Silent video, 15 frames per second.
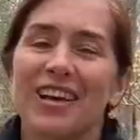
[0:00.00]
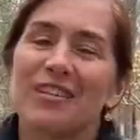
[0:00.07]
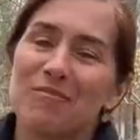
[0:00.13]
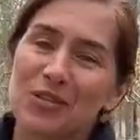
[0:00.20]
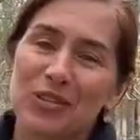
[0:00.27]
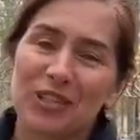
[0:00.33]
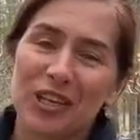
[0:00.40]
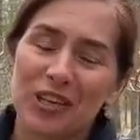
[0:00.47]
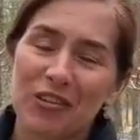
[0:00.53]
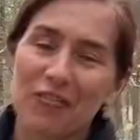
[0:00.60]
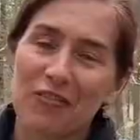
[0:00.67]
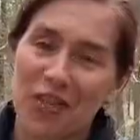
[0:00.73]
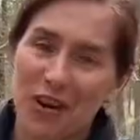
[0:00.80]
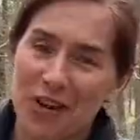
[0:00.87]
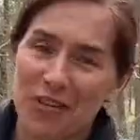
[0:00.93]
Moose Hill
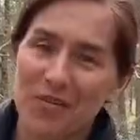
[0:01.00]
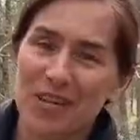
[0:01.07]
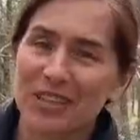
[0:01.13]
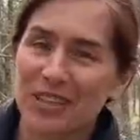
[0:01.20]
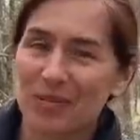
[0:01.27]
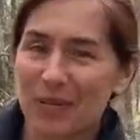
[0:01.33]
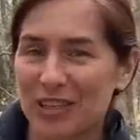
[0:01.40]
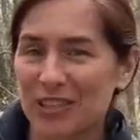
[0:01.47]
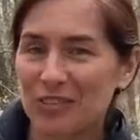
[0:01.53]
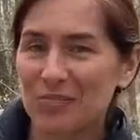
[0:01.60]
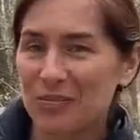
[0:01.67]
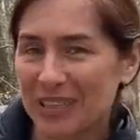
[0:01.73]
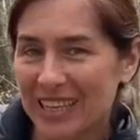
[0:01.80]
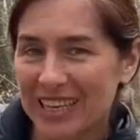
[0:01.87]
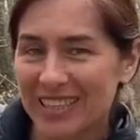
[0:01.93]
Farm a special
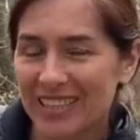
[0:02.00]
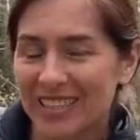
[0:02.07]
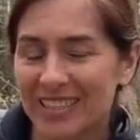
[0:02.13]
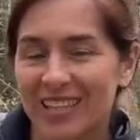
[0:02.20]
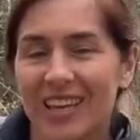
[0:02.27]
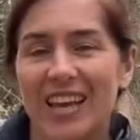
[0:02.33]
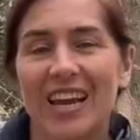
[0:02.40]
place.